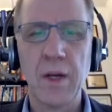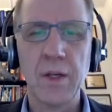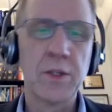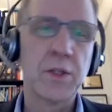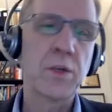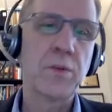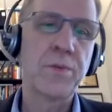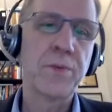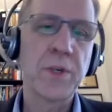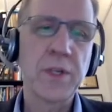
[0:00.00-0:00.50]

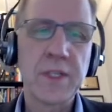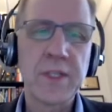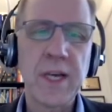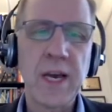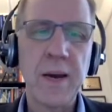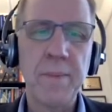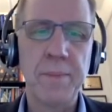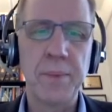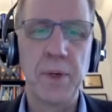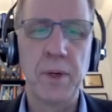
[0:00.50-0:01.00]
So for
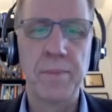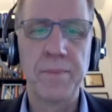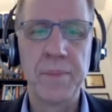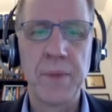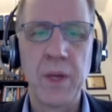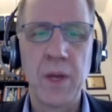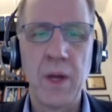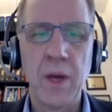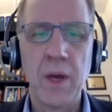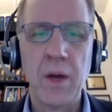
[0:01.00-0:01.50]
example,
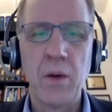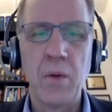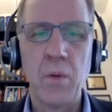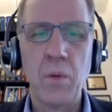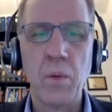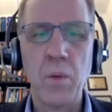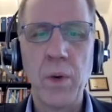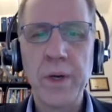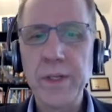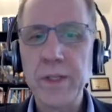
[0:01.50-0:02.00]

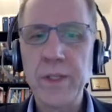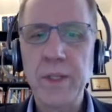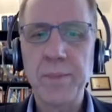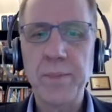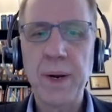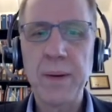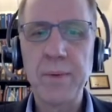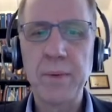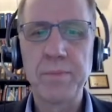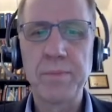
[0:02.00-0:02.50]
what is the
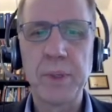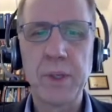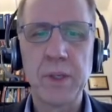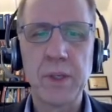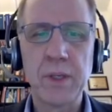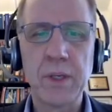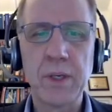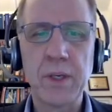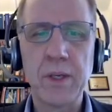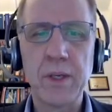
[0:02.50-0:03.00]

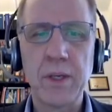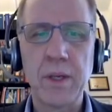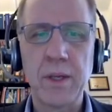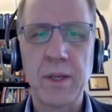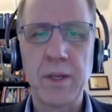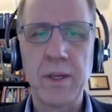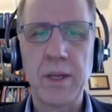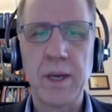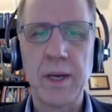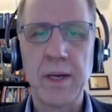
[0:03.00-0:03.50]
probability
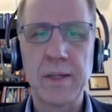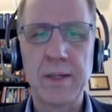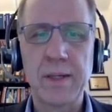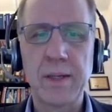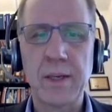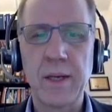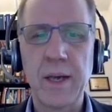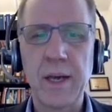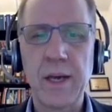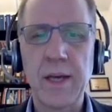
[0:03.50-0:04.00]

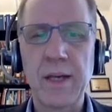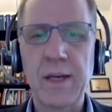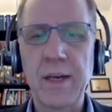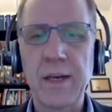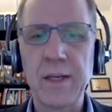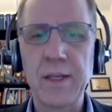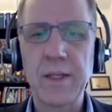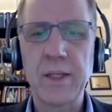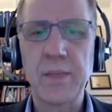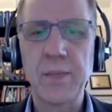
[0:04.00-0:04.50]
that a
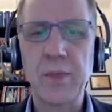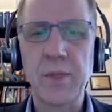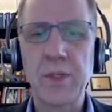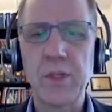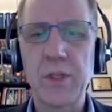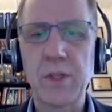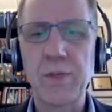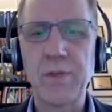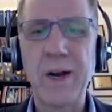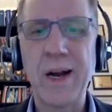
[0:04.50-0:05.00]
customer
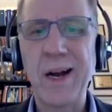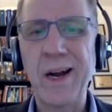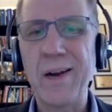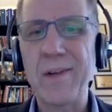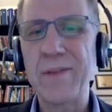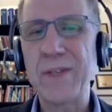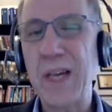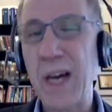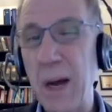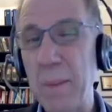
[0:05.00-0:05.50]

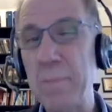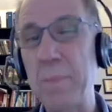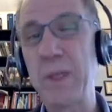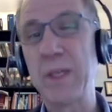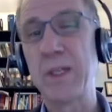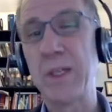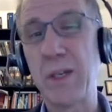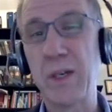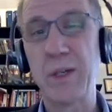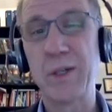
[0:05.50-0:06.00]
survives up
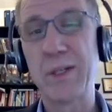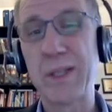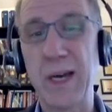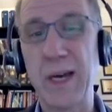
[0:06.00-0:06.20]
until